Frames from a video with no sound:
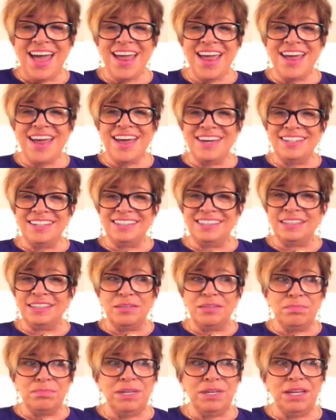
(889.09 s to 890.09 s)
and
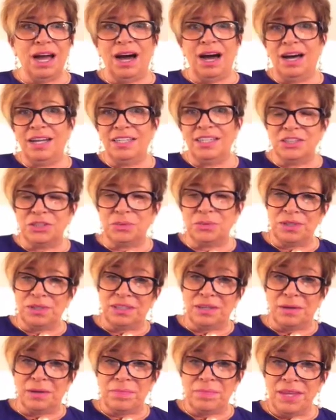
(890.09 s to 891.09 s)
be honest
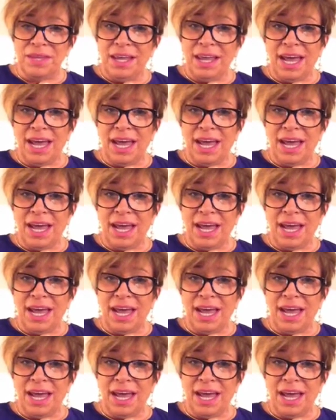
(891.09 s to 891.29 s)
with them